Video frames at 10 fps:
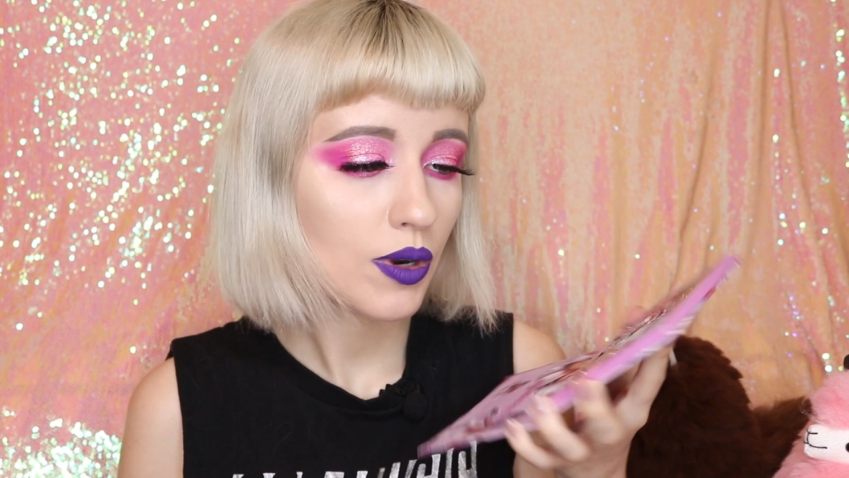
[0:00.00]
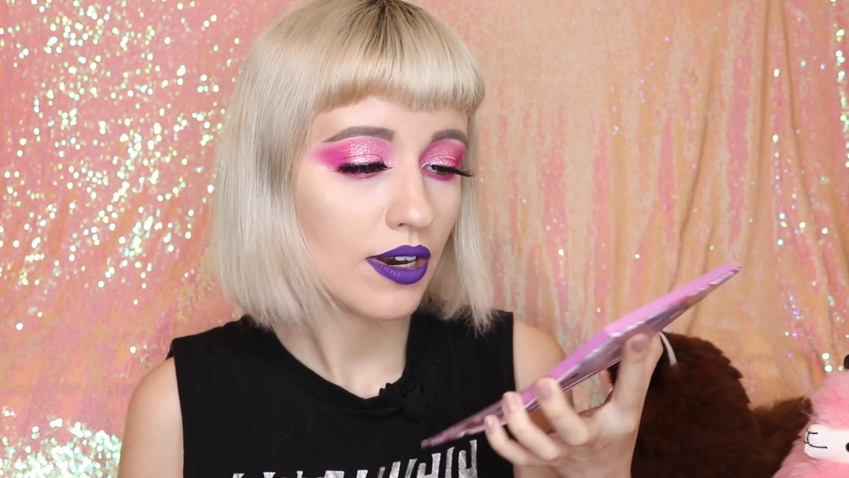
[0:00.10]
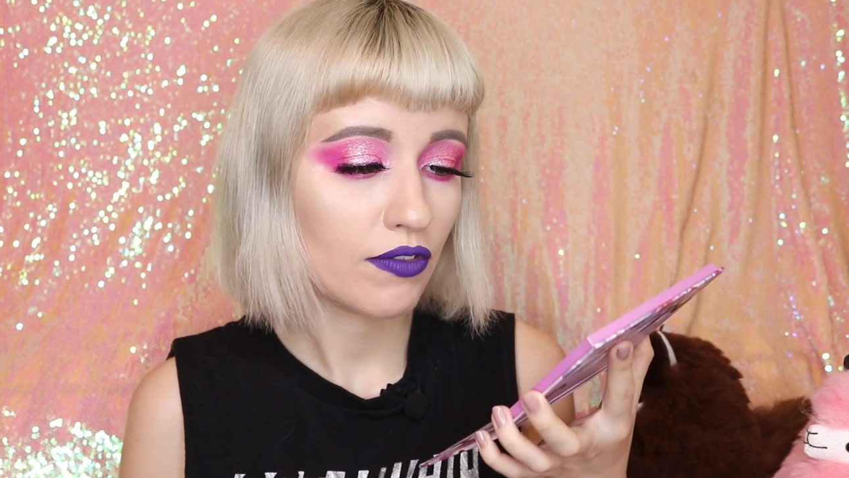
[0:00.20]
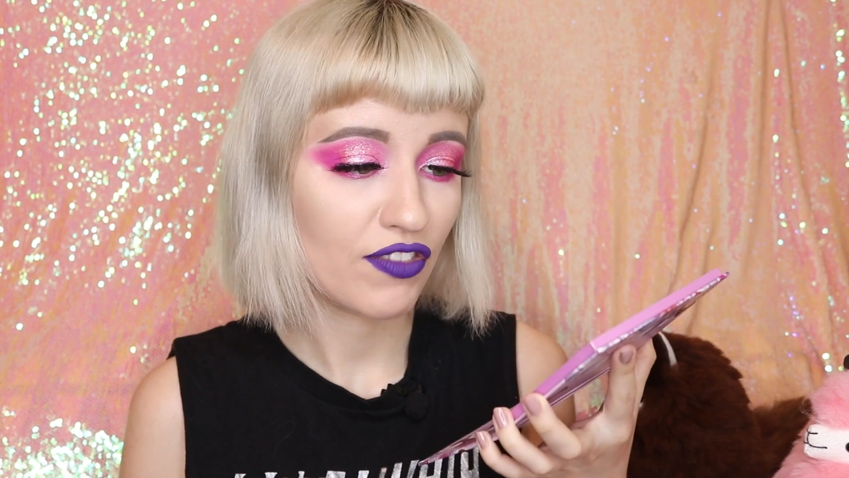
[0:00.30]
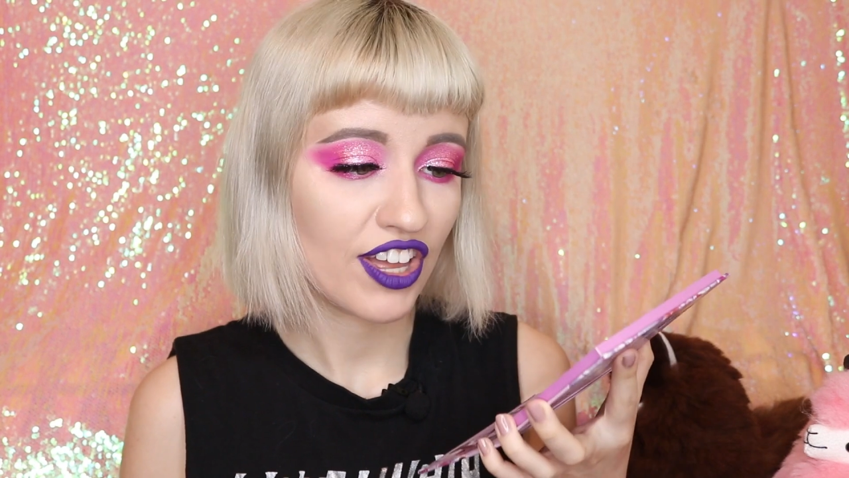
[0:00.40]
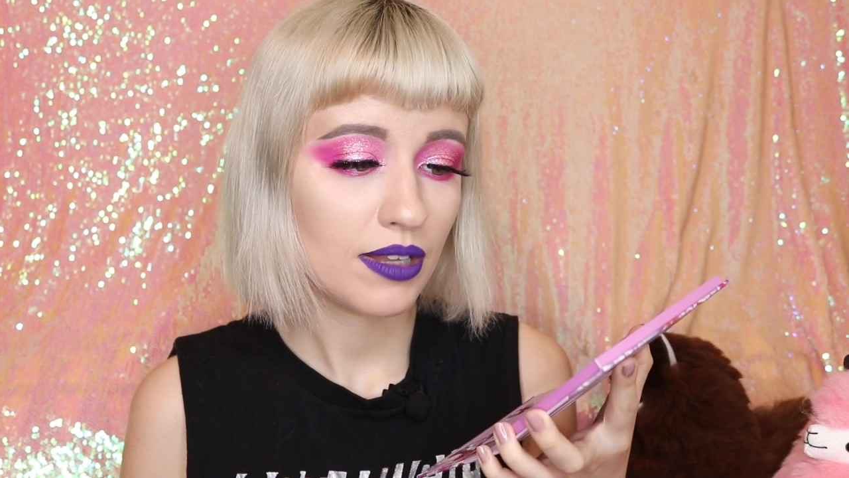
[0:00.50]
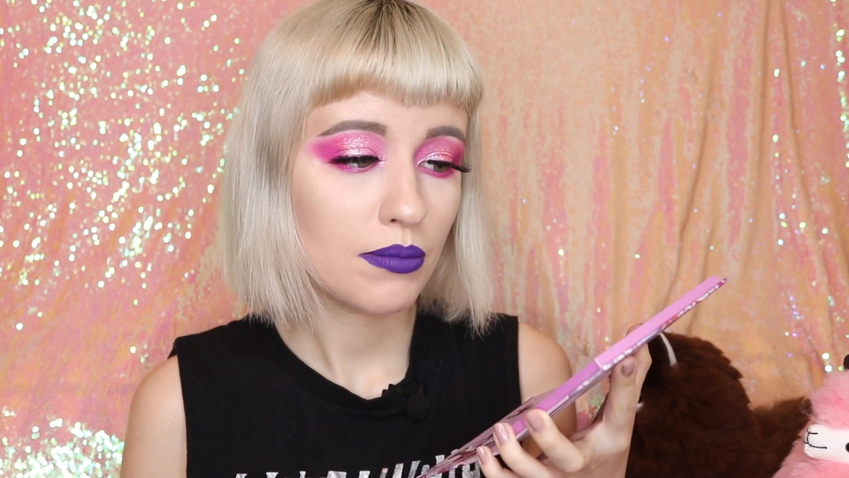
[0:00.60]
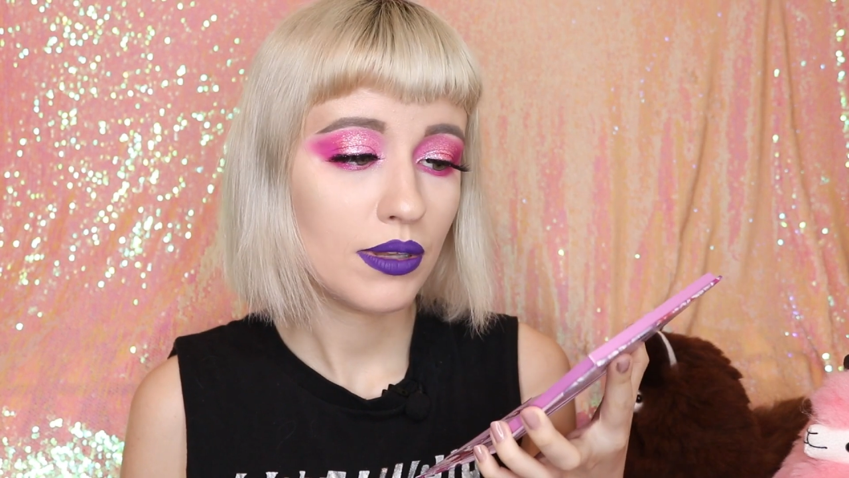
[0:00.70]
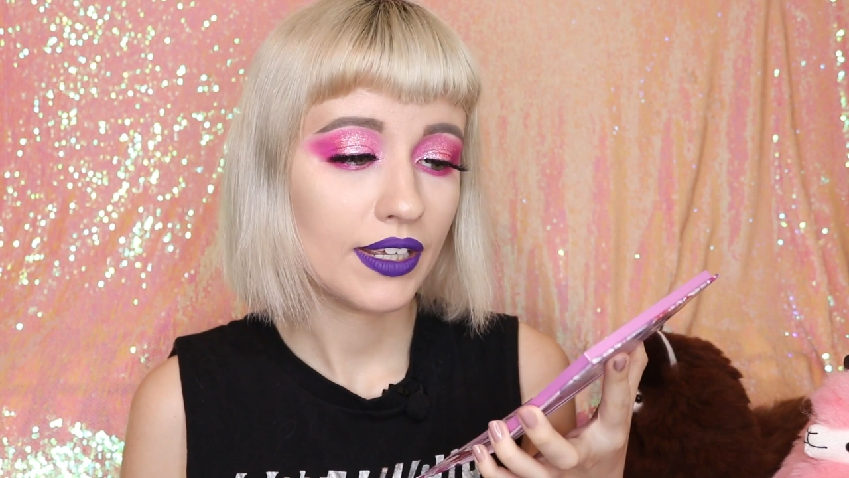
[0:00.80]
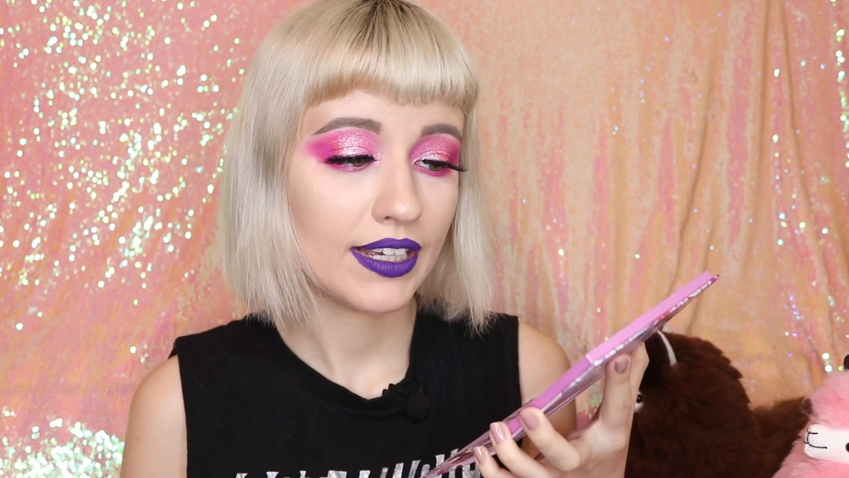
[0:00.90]
were
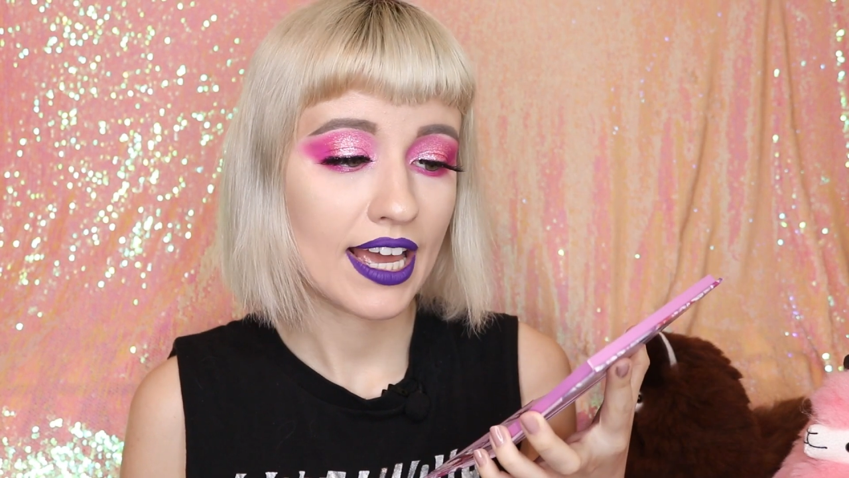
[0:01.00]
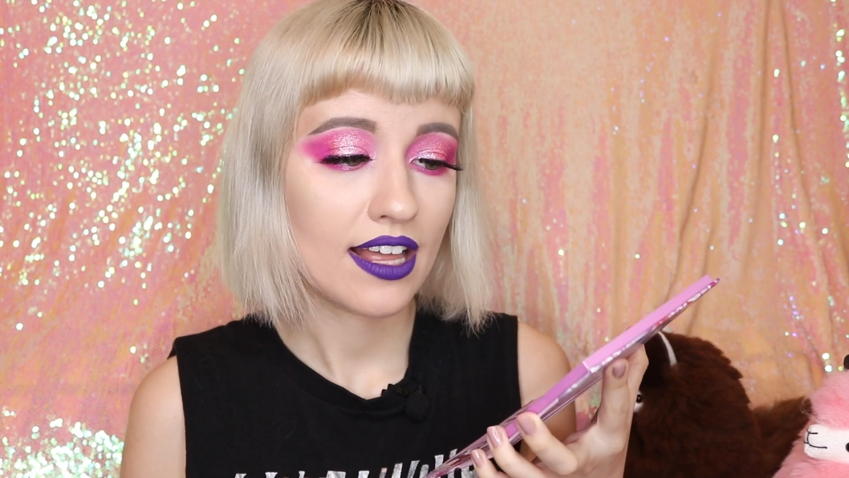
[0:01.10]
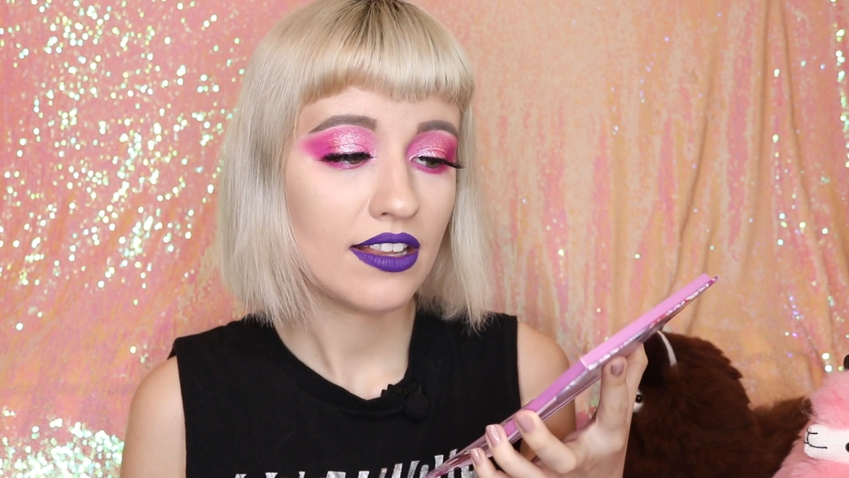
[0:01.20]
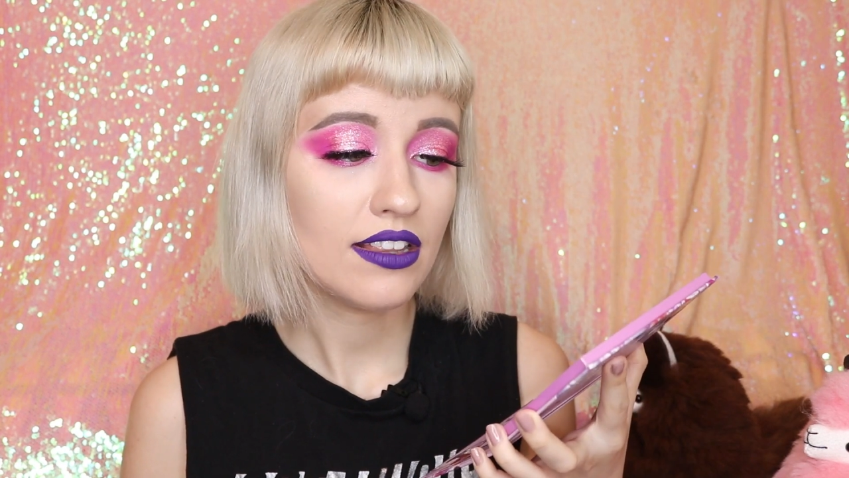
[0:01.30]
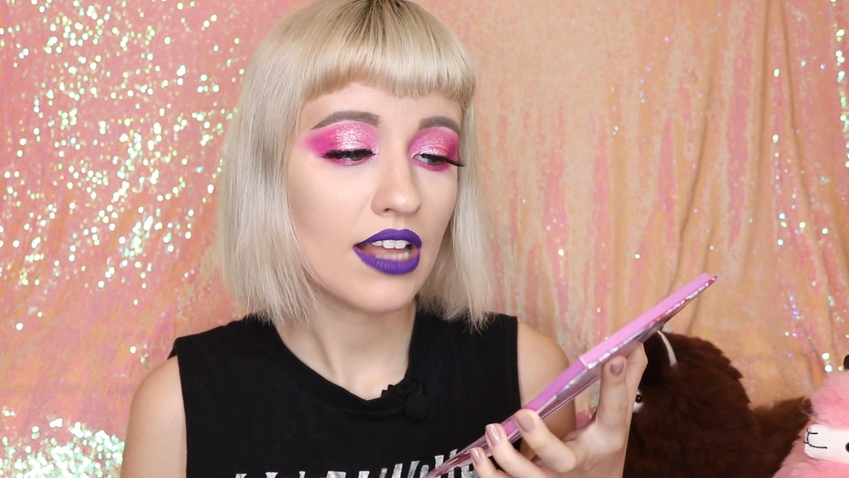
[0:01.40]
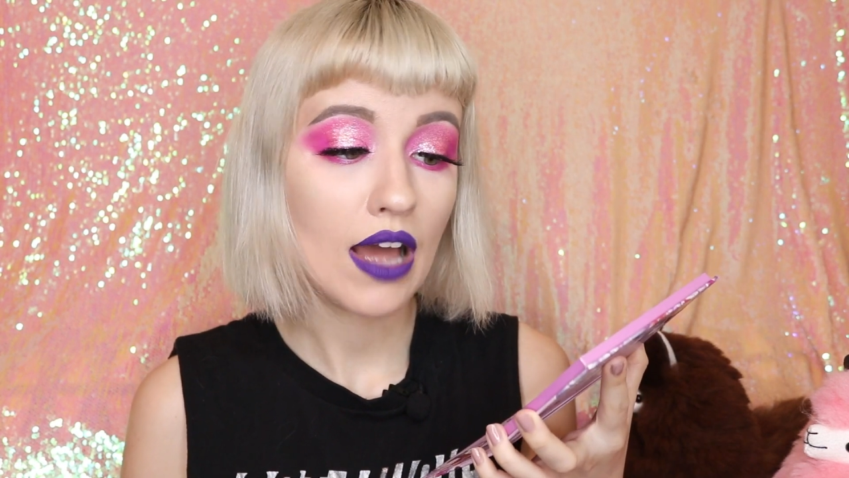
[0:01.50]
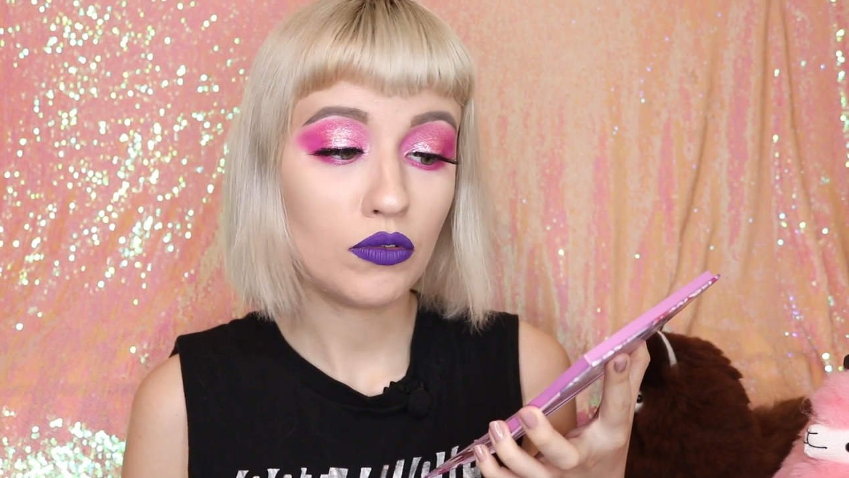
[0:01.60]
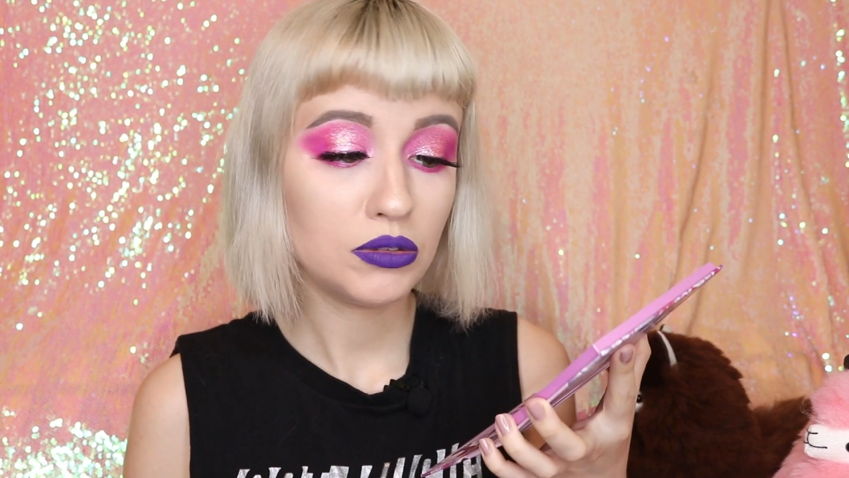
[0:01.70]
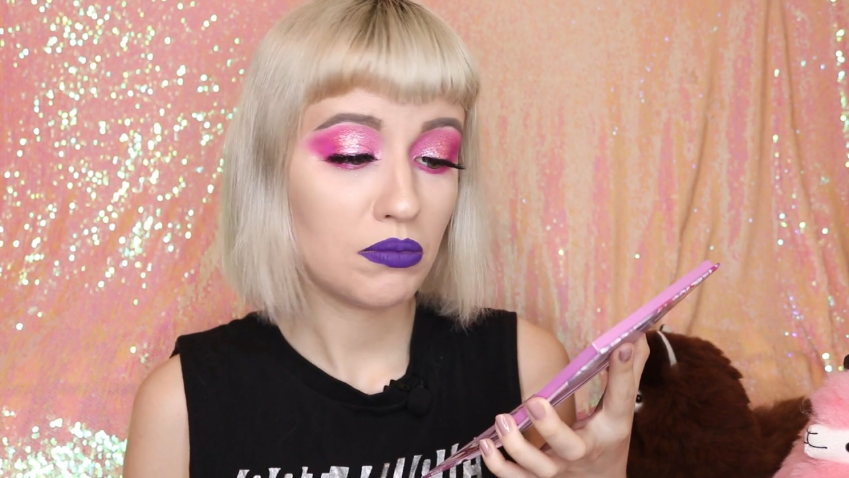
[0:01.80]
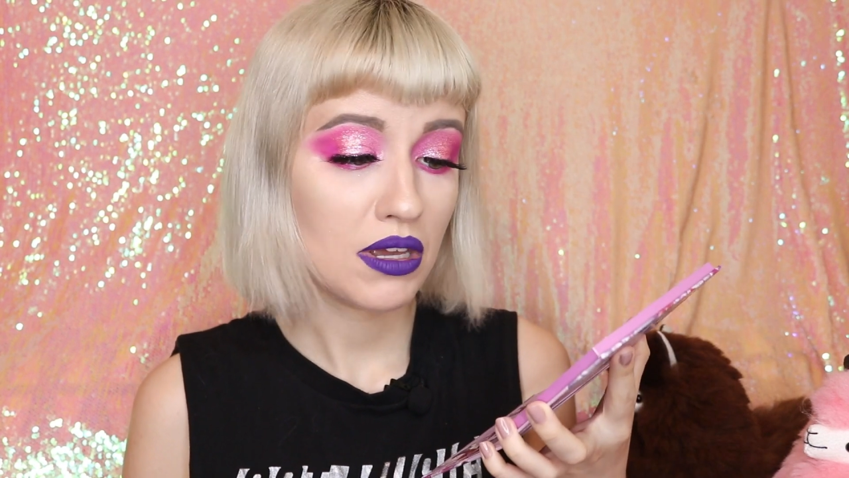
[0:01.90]
available again, I
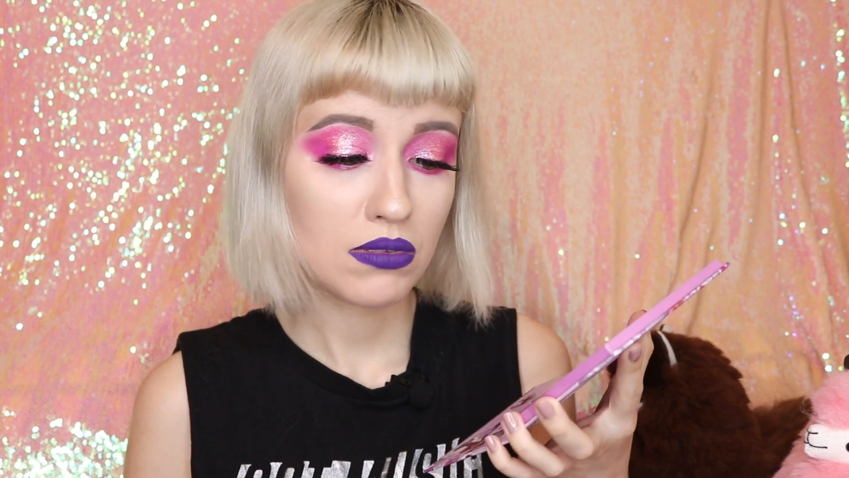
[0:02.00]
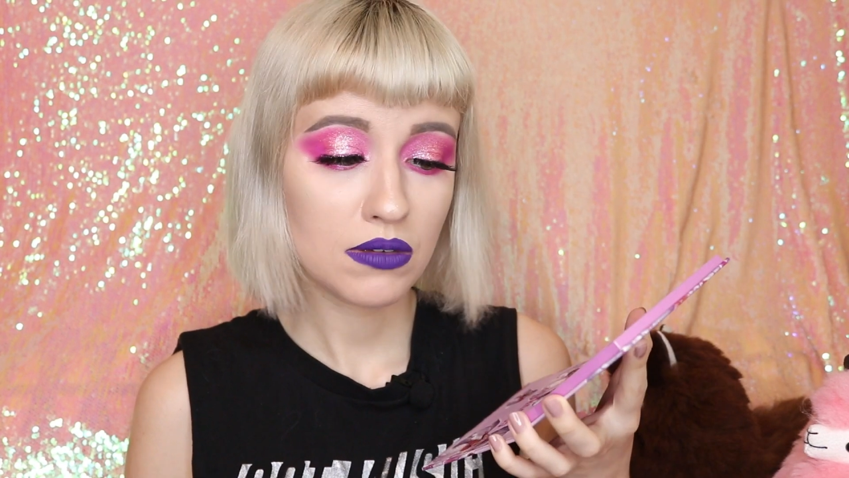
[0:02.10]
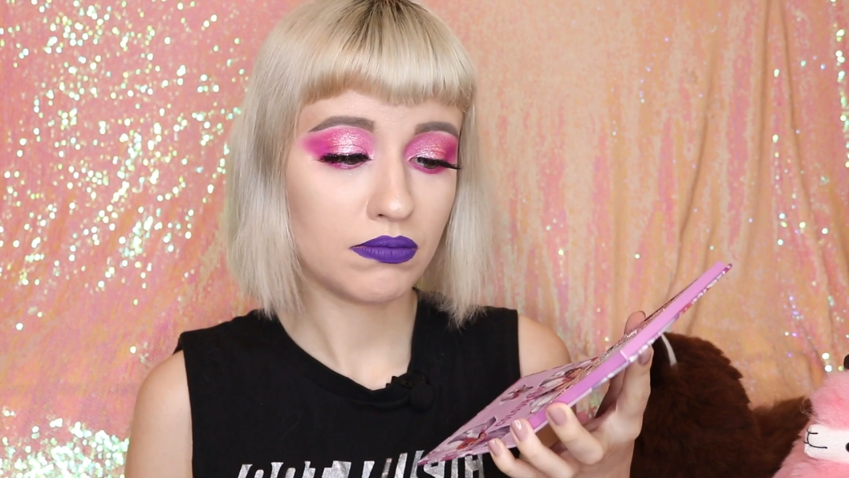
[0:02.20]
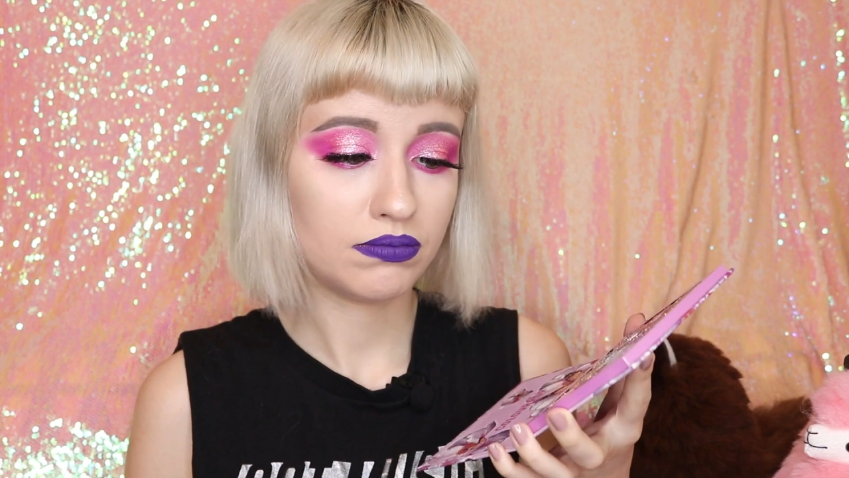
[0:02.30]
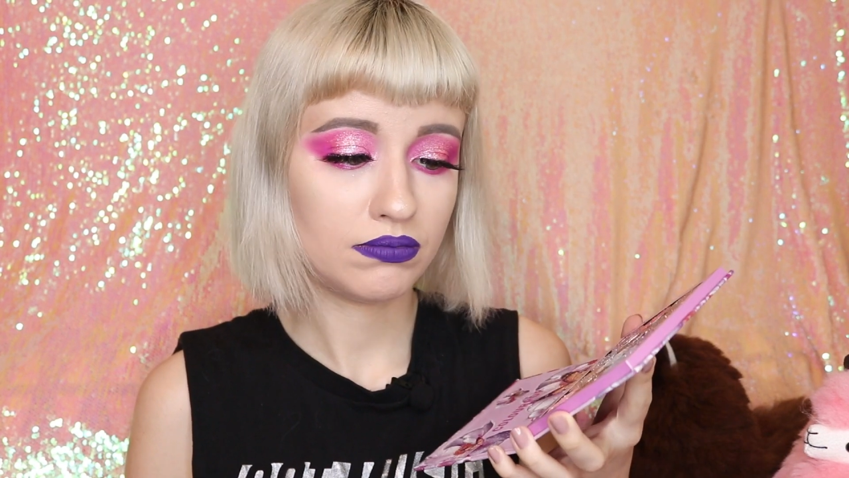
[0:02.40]
would maybe,